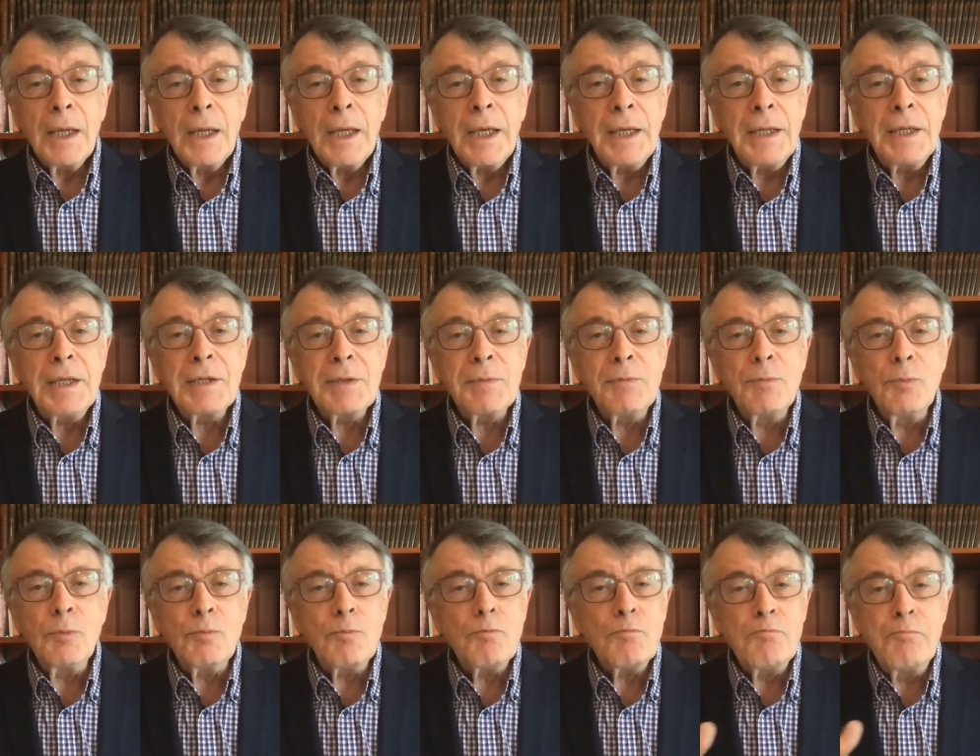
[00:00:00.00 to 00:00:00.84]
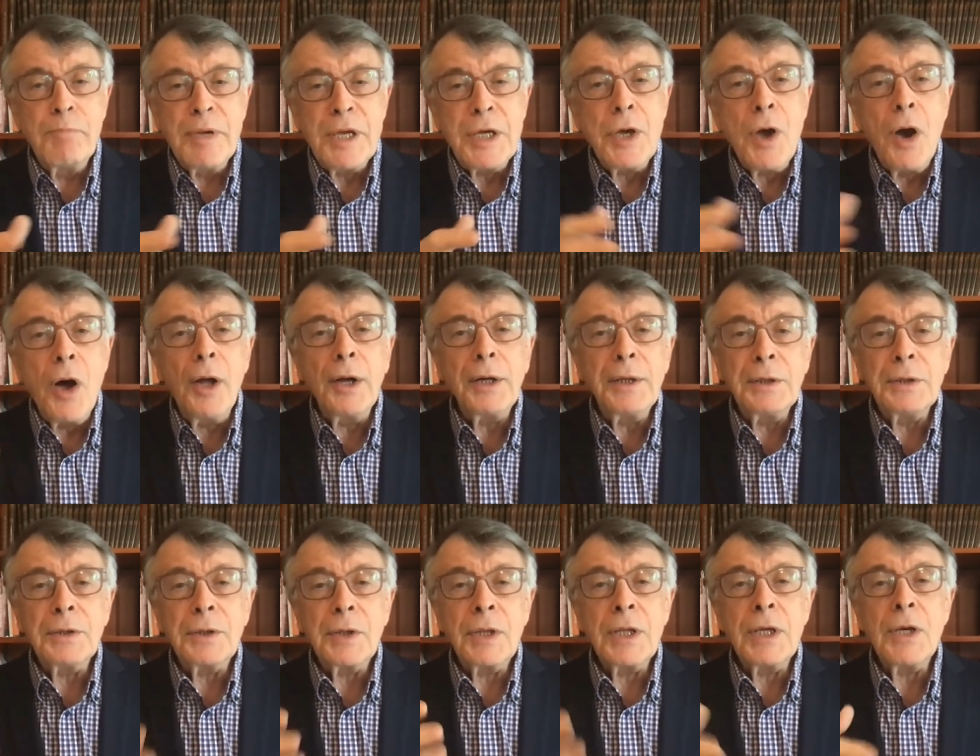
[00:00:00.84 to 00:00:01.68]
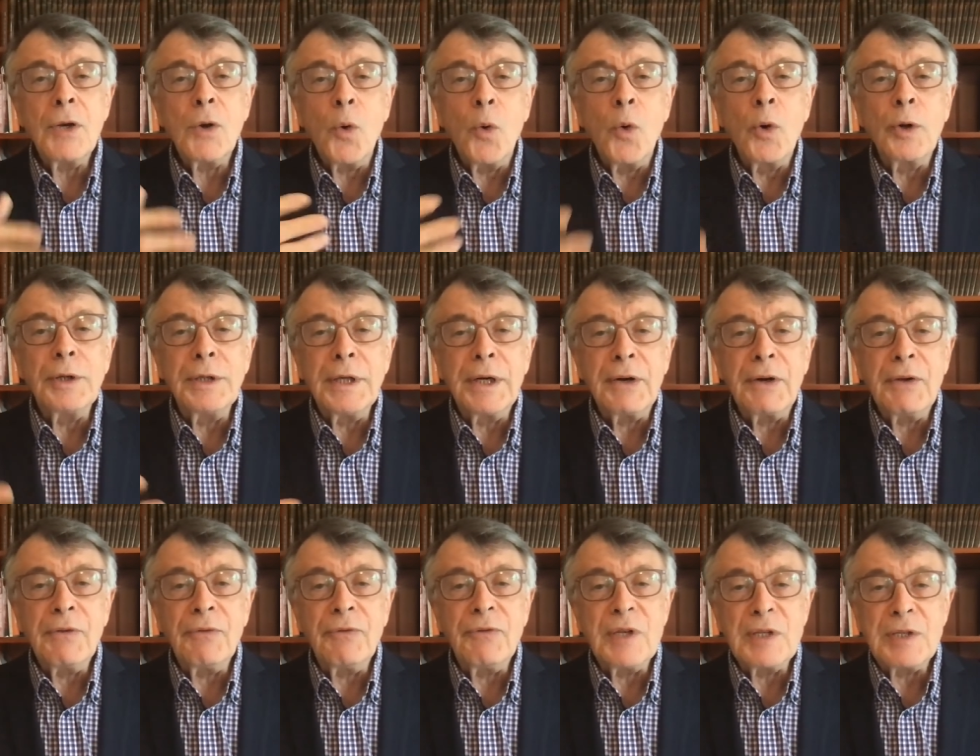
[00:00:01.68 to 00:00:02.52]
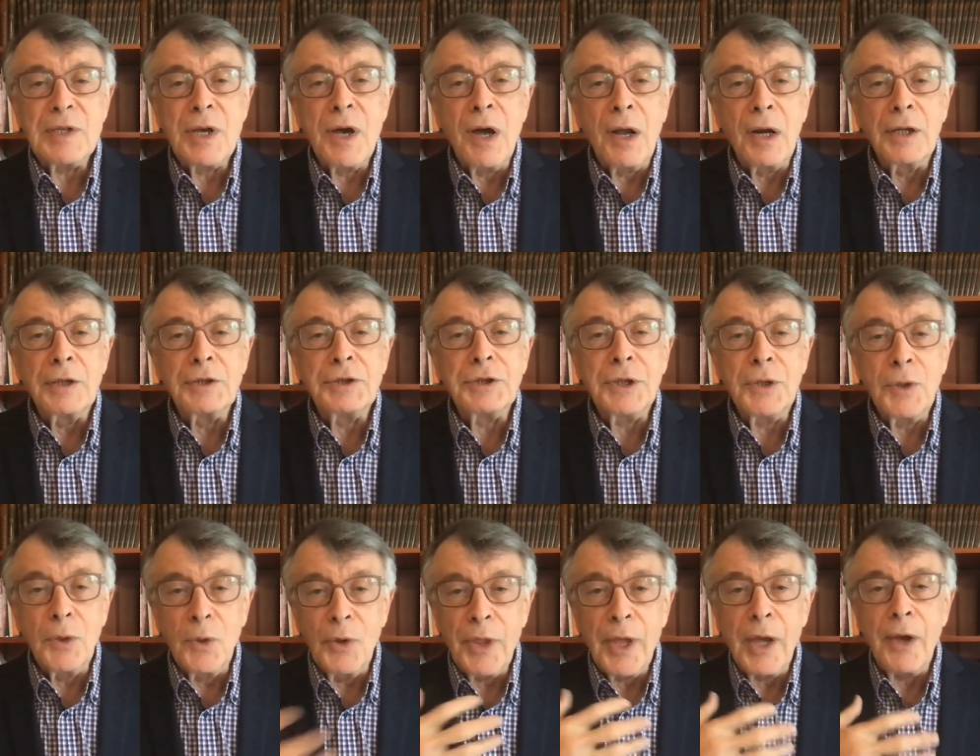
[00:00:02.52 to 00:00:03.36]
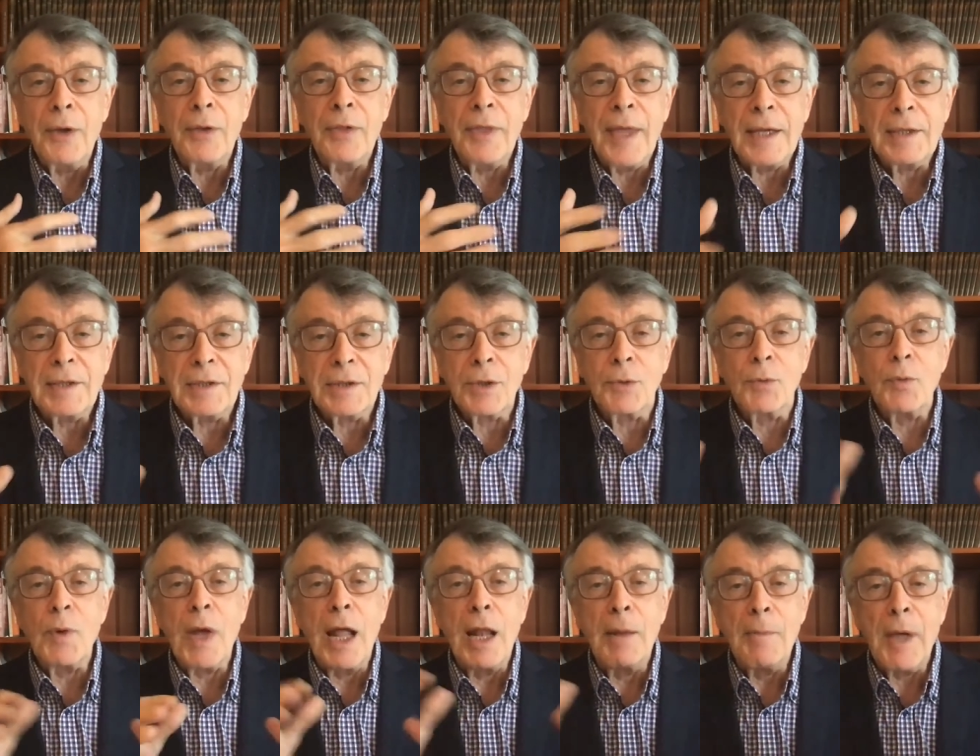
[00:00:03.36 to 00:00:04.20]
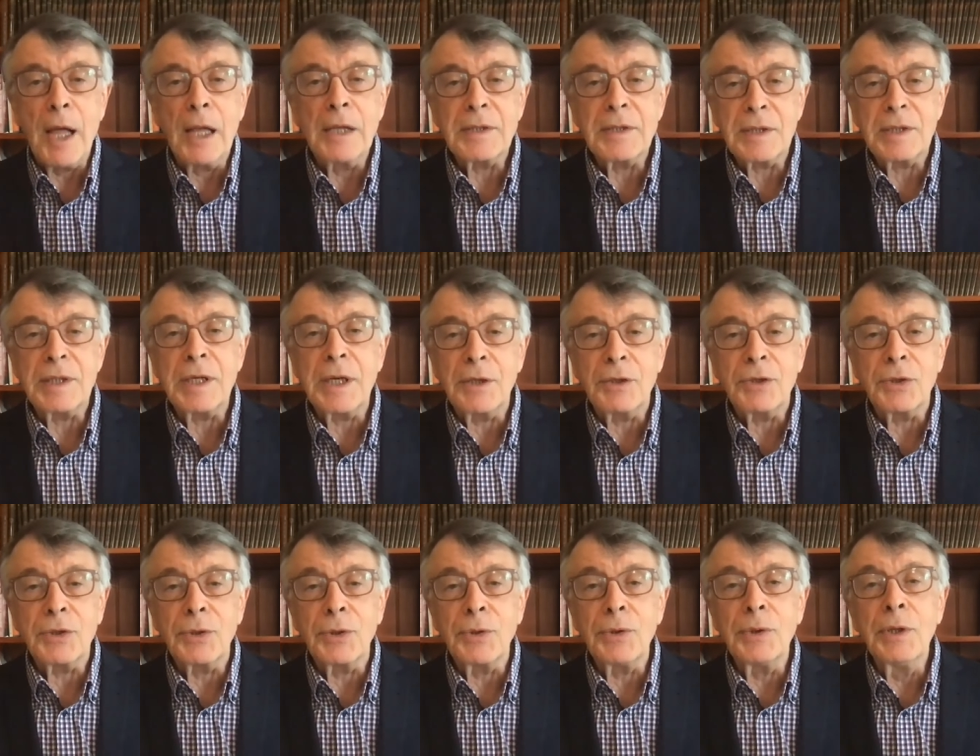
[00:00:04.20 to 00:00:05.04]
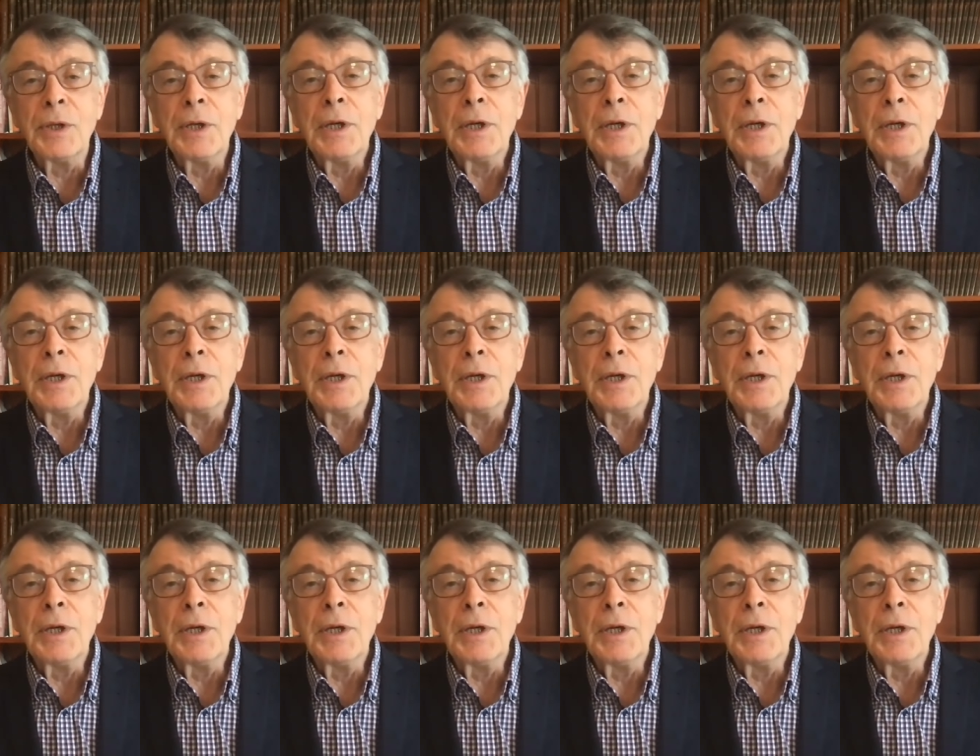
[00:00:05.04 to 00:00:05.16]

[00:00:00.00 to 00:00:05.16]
It is beyond the ordinary physiology, although that's the realm I'll stick to,